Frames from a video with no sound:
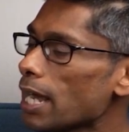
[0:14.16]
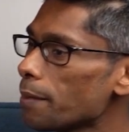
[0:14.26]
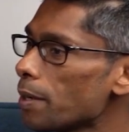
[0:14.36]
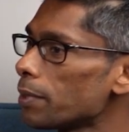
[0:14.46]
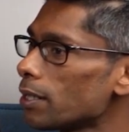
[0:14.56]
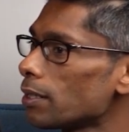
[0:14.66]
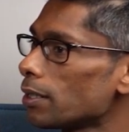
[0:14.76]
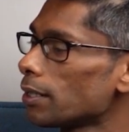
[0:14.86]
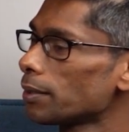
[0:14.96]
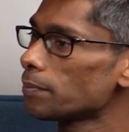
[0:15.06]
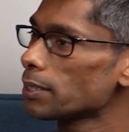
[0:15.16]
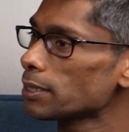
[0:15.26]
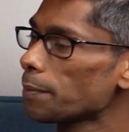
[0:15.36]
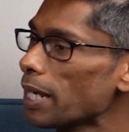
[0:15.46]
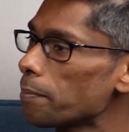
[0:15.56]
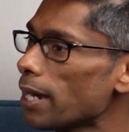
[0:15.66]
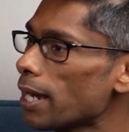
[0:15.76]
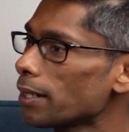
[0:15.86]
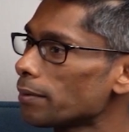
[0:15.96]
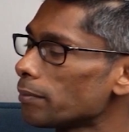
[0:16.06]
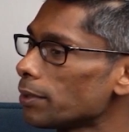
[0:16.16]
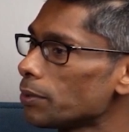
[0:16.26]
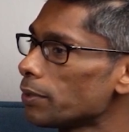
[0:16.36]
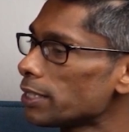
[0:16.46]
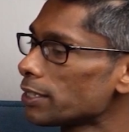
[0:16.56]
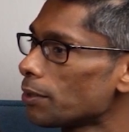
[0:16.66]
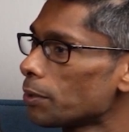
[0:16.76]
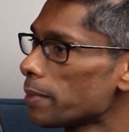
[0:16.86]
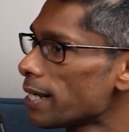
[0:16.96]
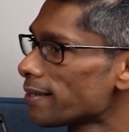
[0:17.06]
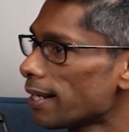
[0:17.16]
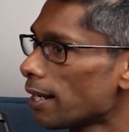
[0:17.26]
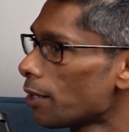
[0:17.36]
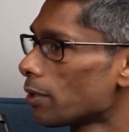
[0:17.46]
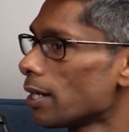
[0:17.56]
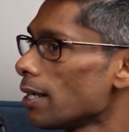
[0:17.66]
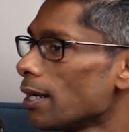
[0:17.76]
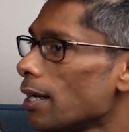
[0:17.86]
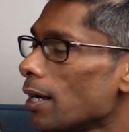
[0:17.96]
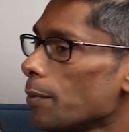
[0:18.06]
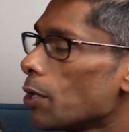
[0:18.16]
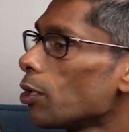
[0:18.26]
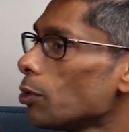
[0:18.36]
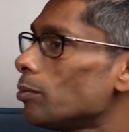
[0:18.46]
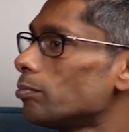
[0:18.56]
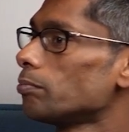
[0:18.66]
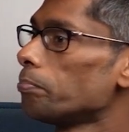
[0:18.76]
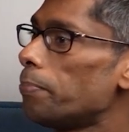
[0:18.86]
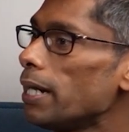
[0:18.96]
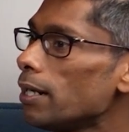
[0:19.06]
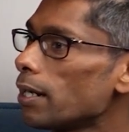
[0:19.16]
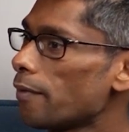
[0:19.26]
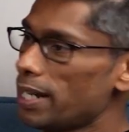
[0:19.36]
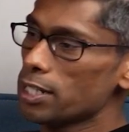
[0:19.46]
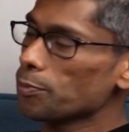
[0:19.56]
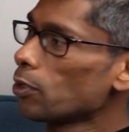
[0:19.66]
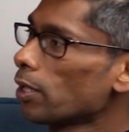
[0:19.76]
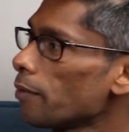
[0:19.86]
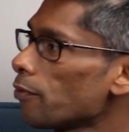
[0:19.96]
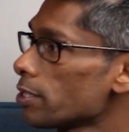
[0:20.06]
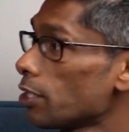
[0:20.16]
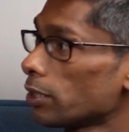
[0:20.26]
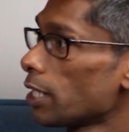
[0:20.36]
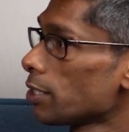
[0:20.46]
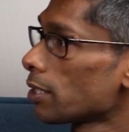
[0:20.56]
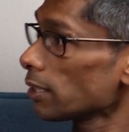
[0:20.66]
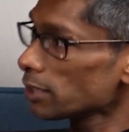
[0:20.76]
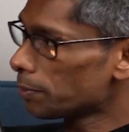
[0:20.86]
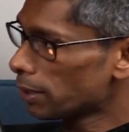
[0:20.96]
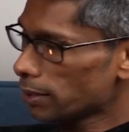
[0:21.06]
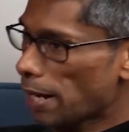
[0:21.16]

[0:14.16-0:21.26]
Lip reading: I remember sometime back, you reached out to me and said, like, look, we got to build a wellness program for Zerodha customers.